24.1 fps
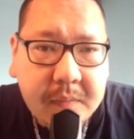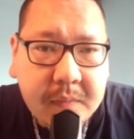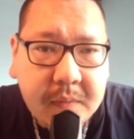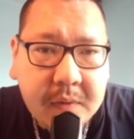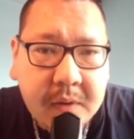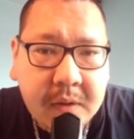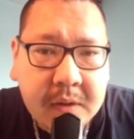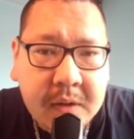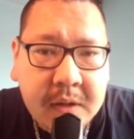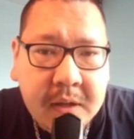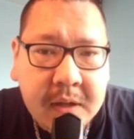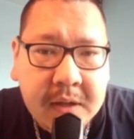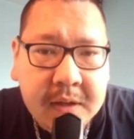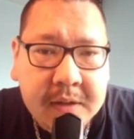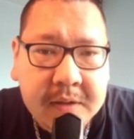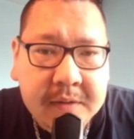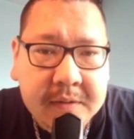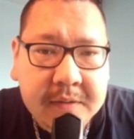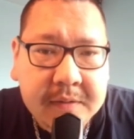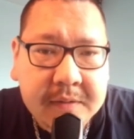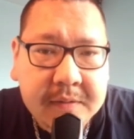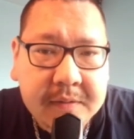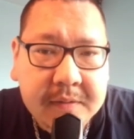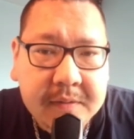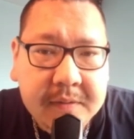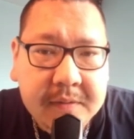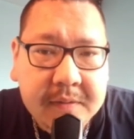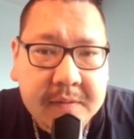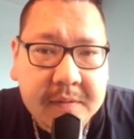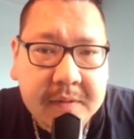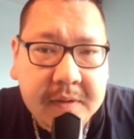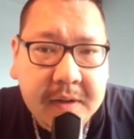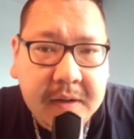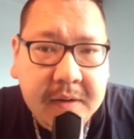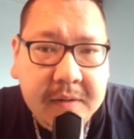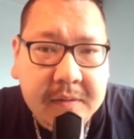and
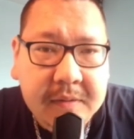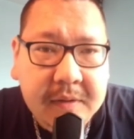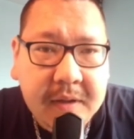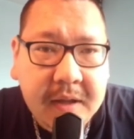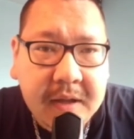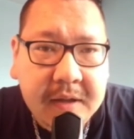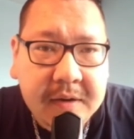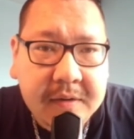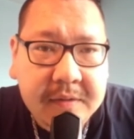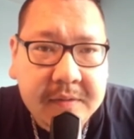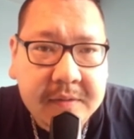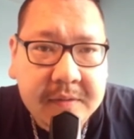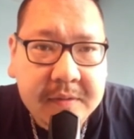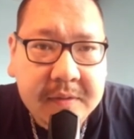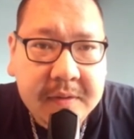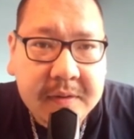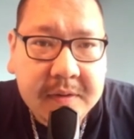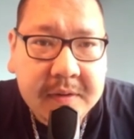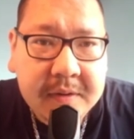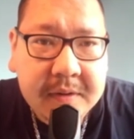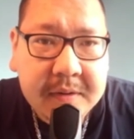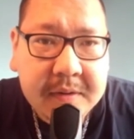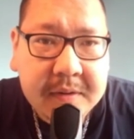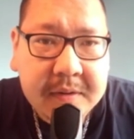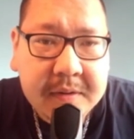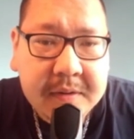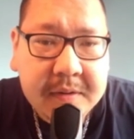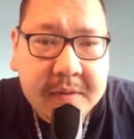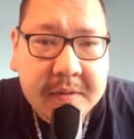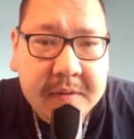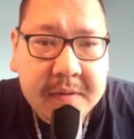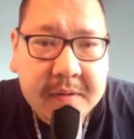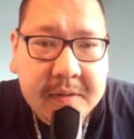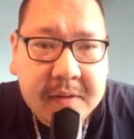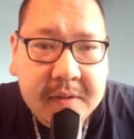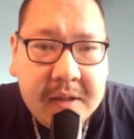how that
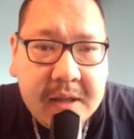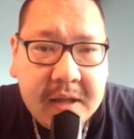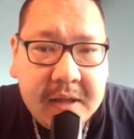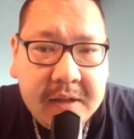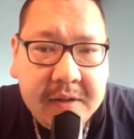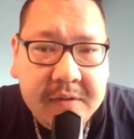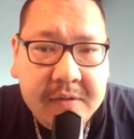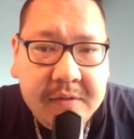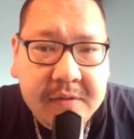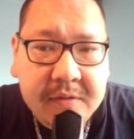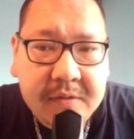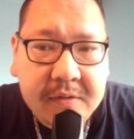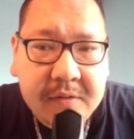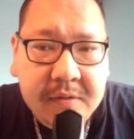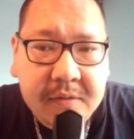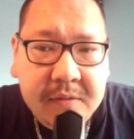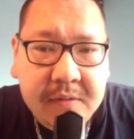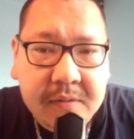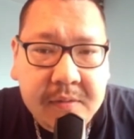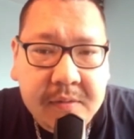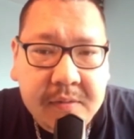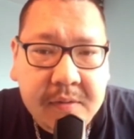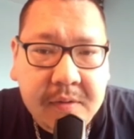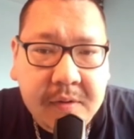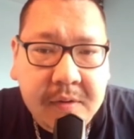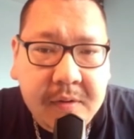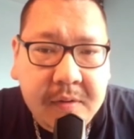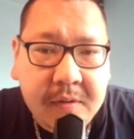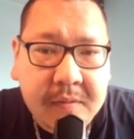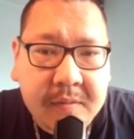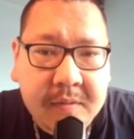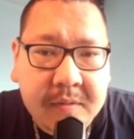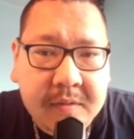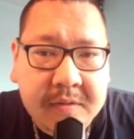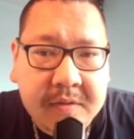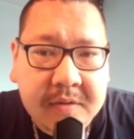led to
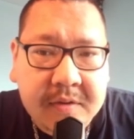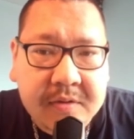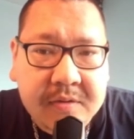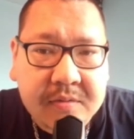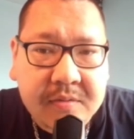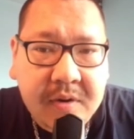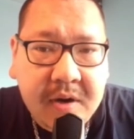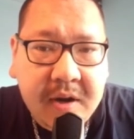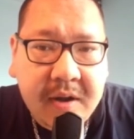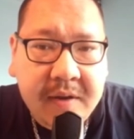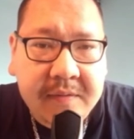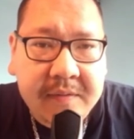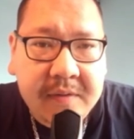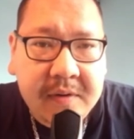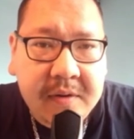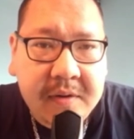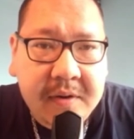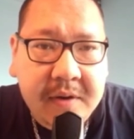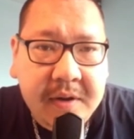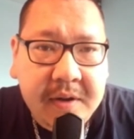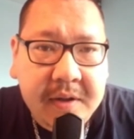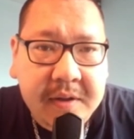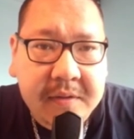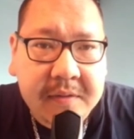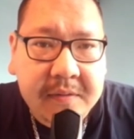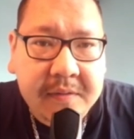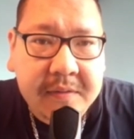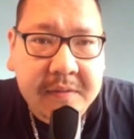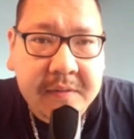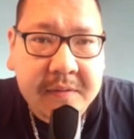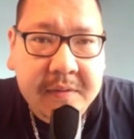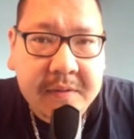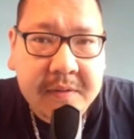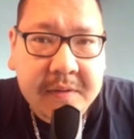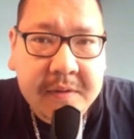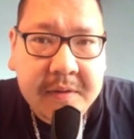this rivalry, and